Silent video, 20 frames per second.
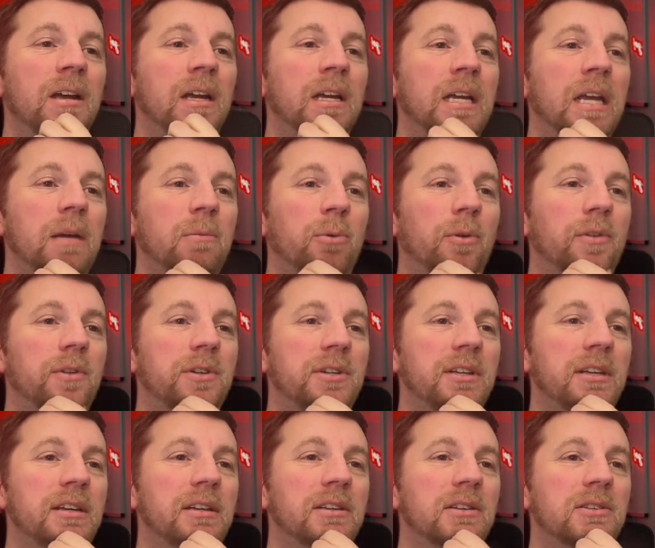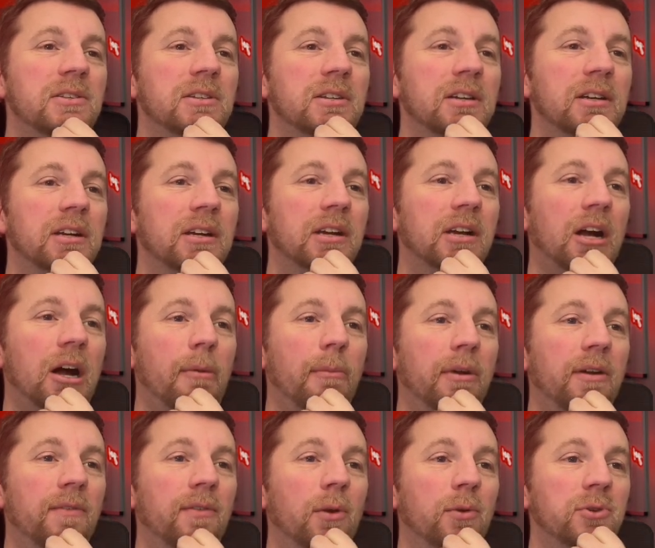Okay, well the T is
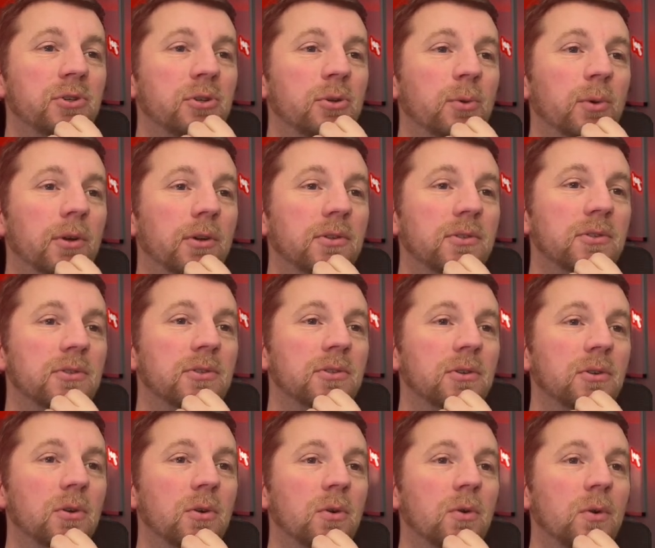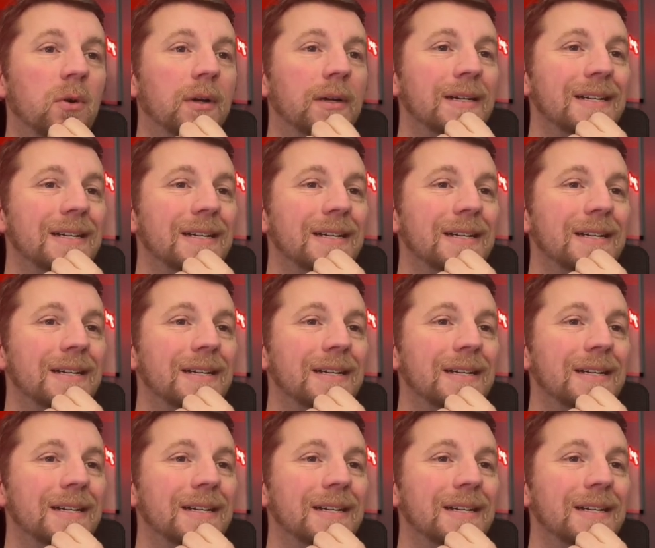common of those 2 words, so